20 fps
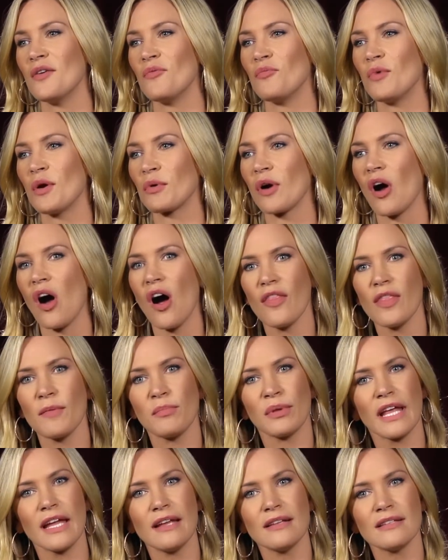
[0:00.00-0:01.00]
we were on the
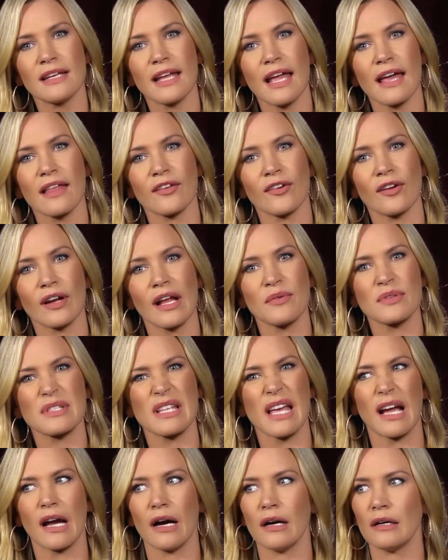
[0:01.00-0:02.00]
plane together, and I was
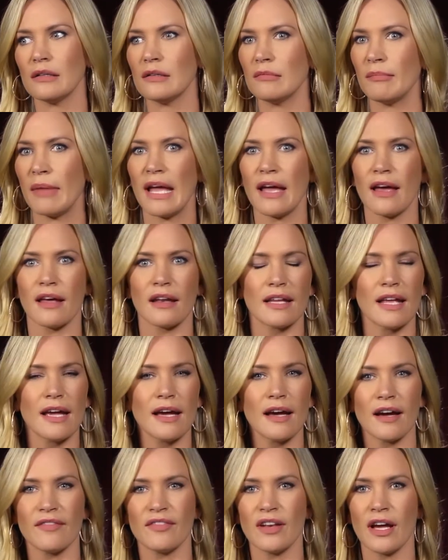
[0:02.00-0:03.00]
like, oh man,
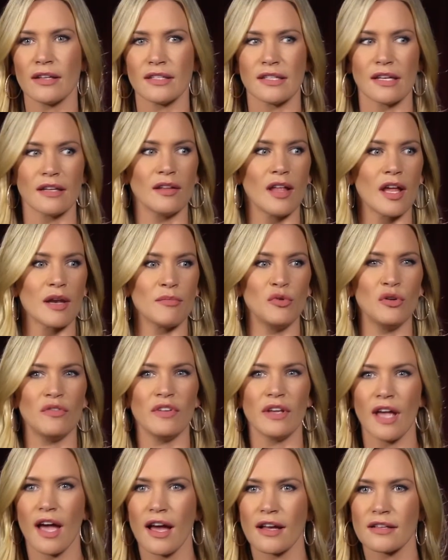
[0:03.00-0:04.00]
yeah, I've not done a lot of
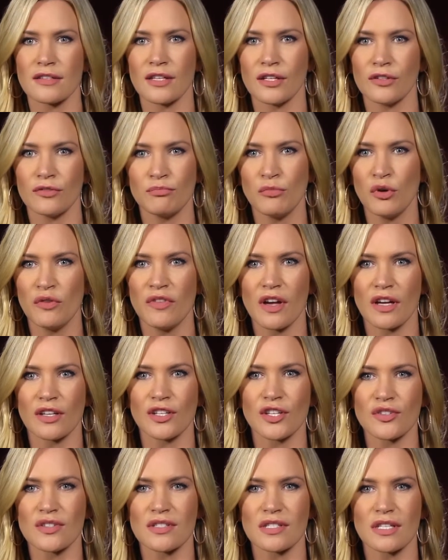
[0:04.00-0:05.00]
movie
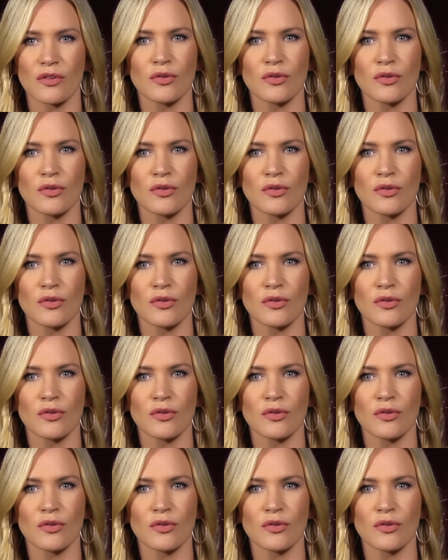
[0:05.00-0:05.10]
auditions.